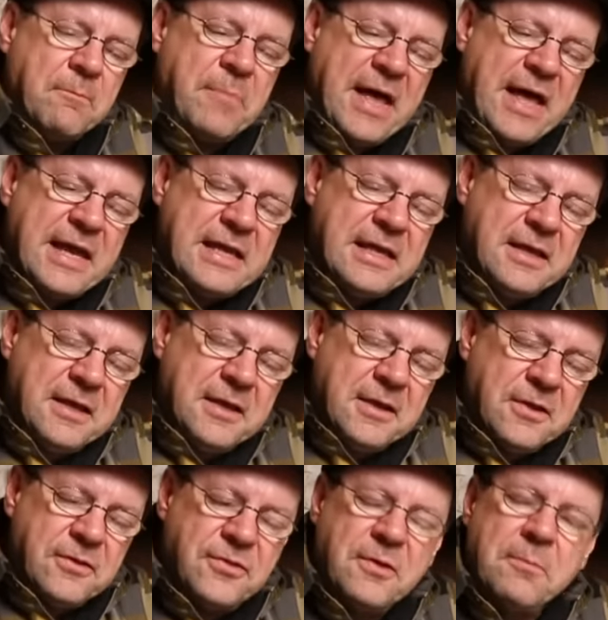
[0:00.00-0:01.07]
by
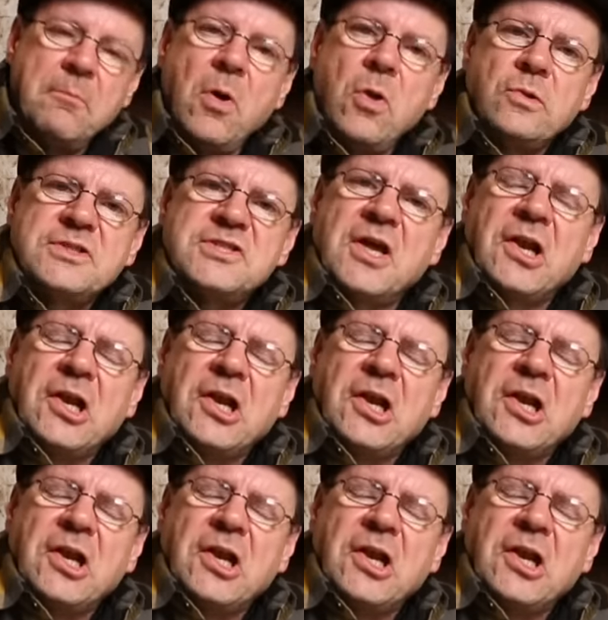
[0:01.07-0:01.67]
the malt